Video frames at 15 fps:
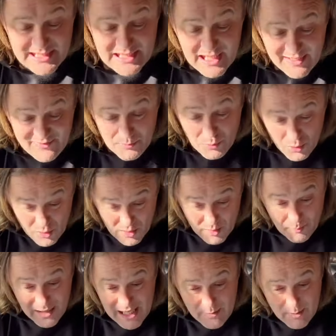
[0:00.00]
still have to pull the
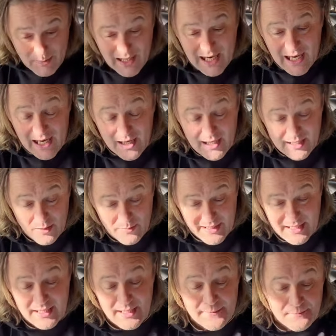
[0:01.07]
pipe apart a little
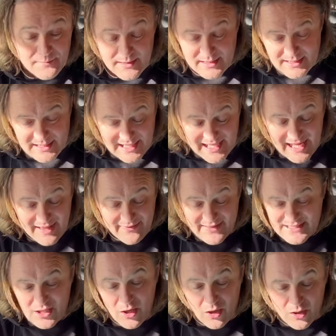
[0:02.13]
bit to get
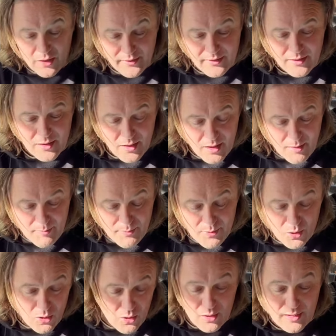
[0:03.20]
this on.
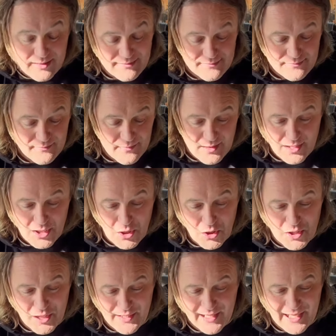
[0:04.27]
But
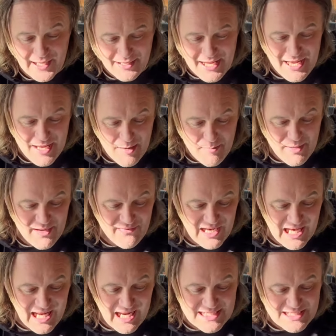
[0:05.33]
look at that, bit of a
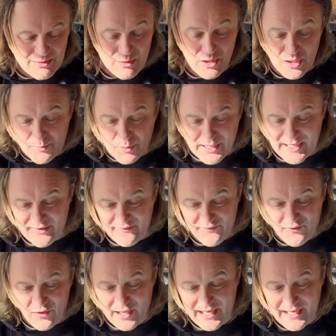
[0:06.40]
clash. We're not going to put it in
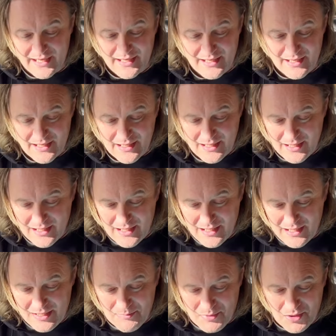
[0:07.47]
fully.
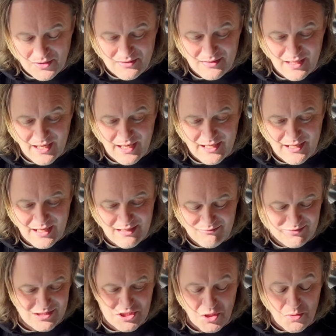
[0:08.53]
But
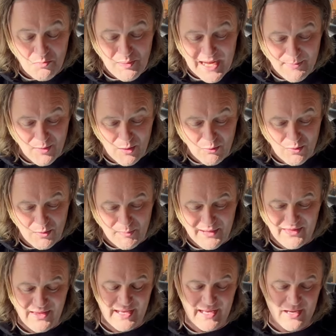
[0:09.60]
some people would be
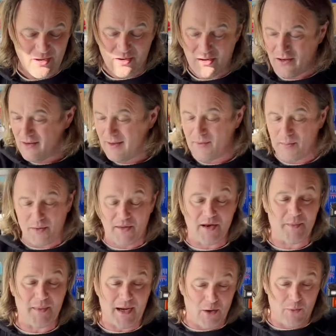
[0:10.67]
thinking, oh, I'm not bothered
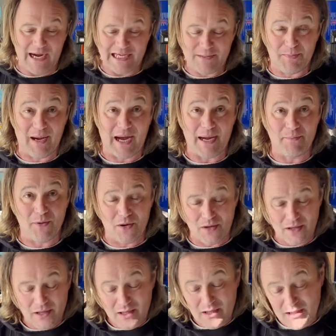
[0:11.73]
about a waste pipe, but
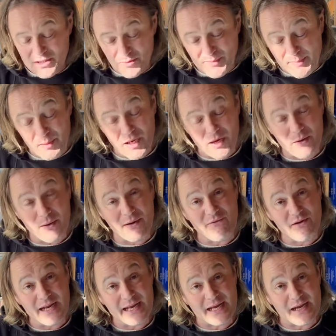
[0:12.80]
some people who are
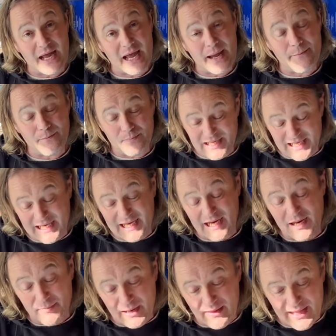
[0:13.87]
really
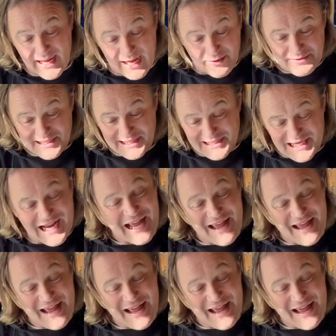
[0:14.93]
particular about the houses,